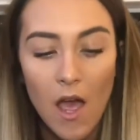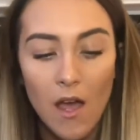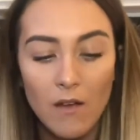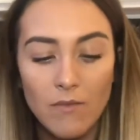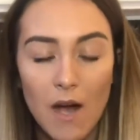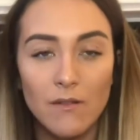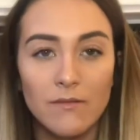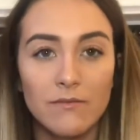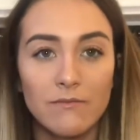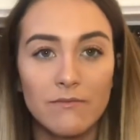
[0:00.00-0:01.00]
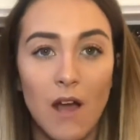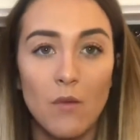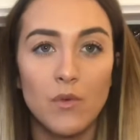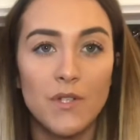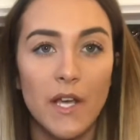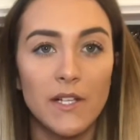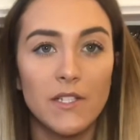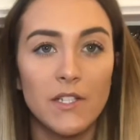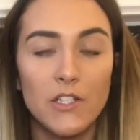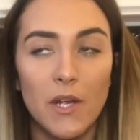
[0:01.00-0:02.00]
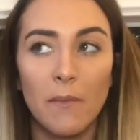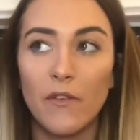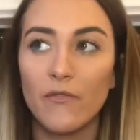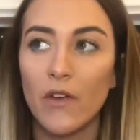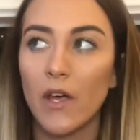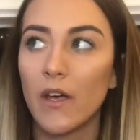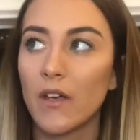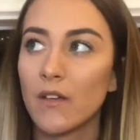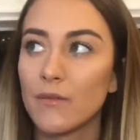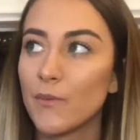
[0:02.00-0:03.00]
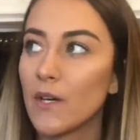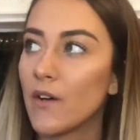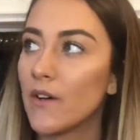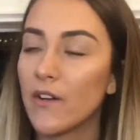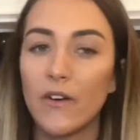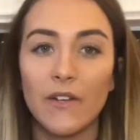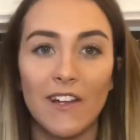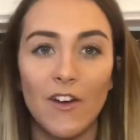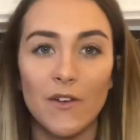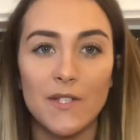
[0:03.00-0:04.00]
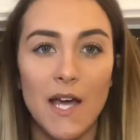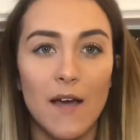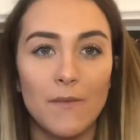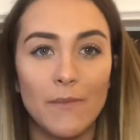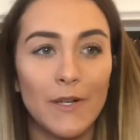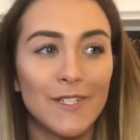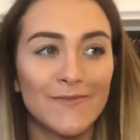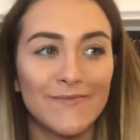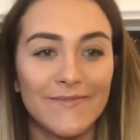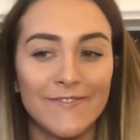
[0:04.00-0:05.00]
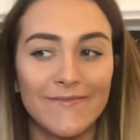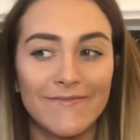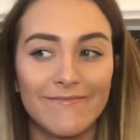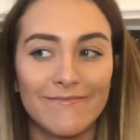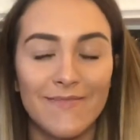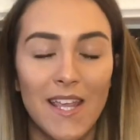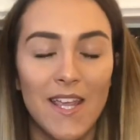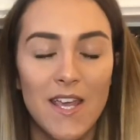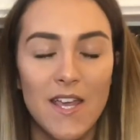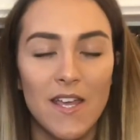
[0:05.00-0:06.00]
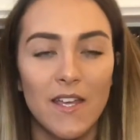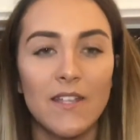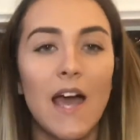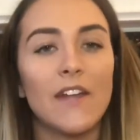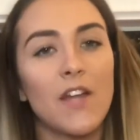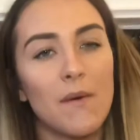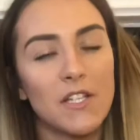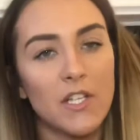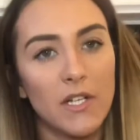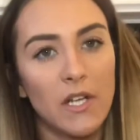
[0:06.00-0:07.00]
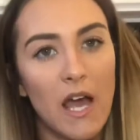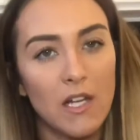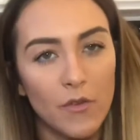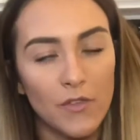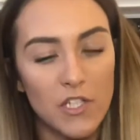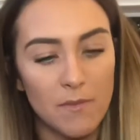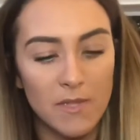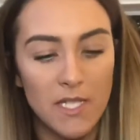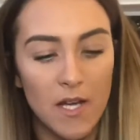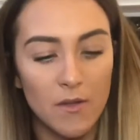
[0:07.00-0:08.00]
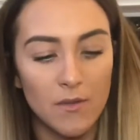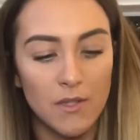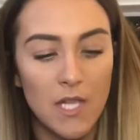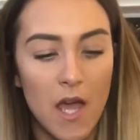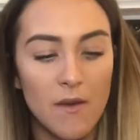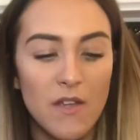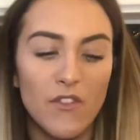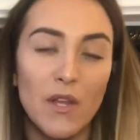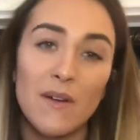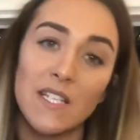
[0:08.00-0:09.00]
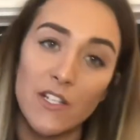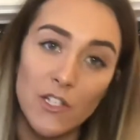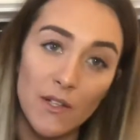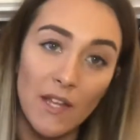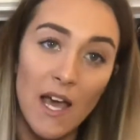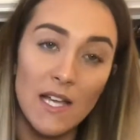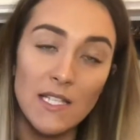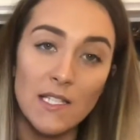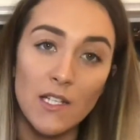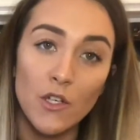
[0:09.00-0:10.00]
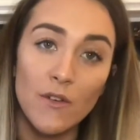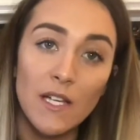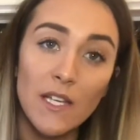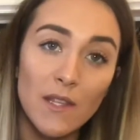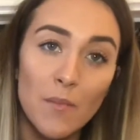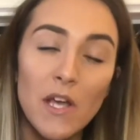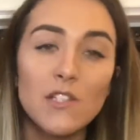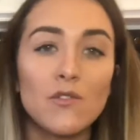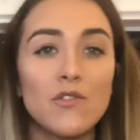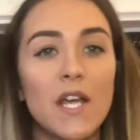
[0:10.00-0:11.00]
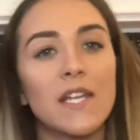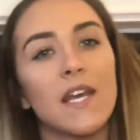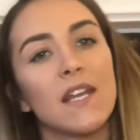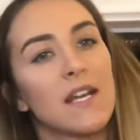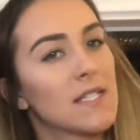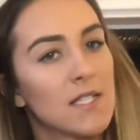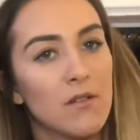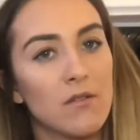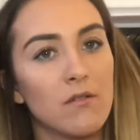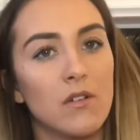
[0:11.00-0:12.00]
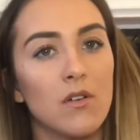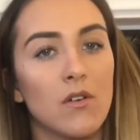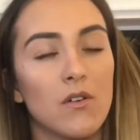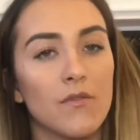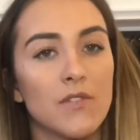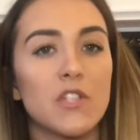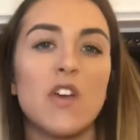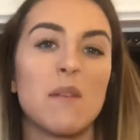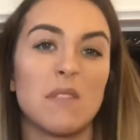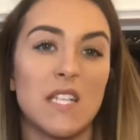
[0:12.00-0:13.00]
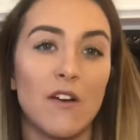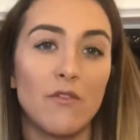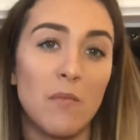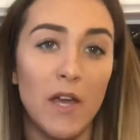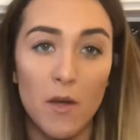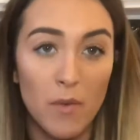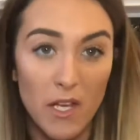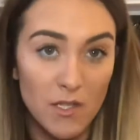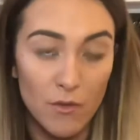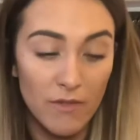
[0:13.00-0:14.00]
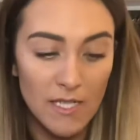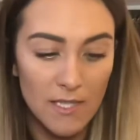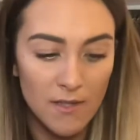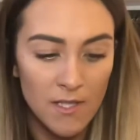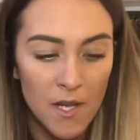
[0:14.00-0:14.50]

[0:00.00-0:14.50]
Well, I would go to the gym if we aren't on lockdown, but Yeah, no, I do. I love the gym still. So even though I didn't do that as a career in the personal training, I still love to train myself for my own personal reasons.